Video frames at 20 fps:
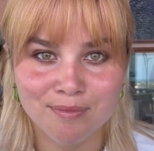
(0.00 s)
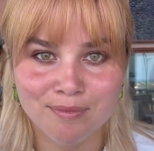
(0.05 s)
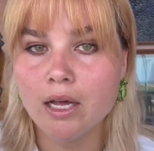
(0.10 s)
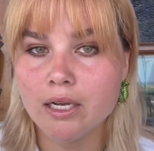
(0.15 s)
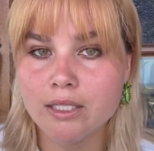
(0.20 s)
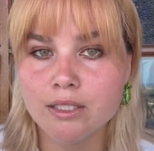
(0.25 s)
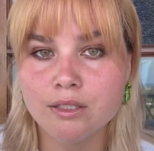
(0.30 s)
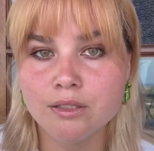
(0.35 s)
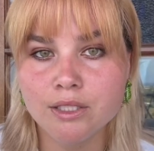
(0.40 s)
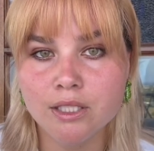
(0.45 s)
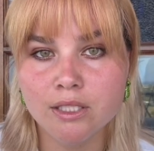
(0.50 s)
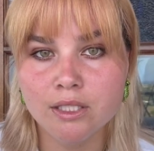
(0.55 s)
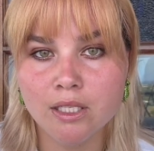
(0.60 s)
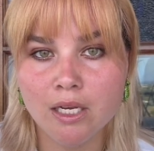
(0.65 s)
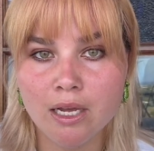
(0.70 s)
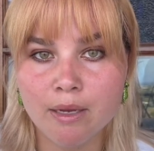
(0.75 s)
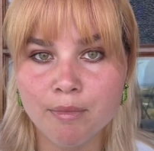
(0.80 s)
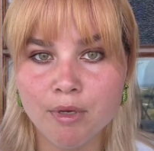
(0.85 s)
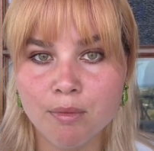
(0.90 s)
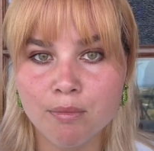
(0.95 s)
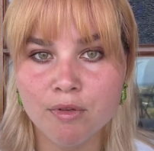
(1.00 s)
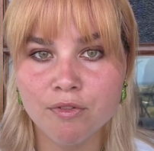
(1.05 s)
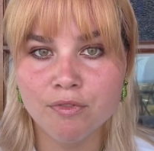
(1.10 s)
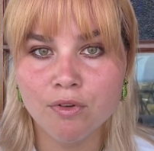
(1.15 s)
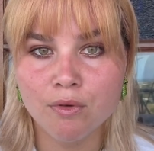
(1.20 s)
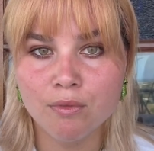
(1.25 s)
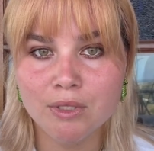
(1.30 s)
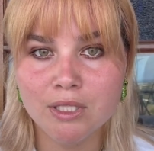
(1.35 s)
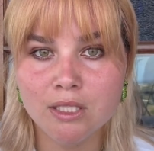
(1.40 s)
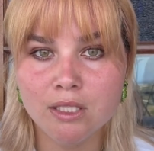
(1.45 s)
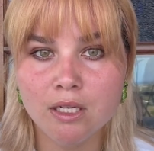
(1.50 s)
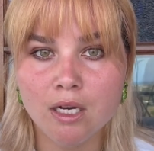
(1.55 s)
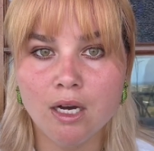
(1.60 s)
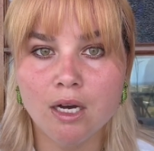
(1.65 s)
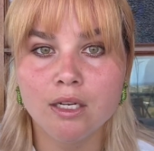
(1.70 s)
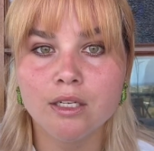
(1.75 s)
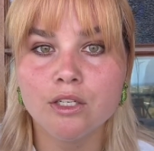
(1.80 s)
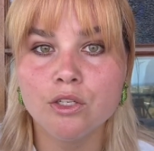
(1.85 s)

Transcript: A little disclaimer before we start: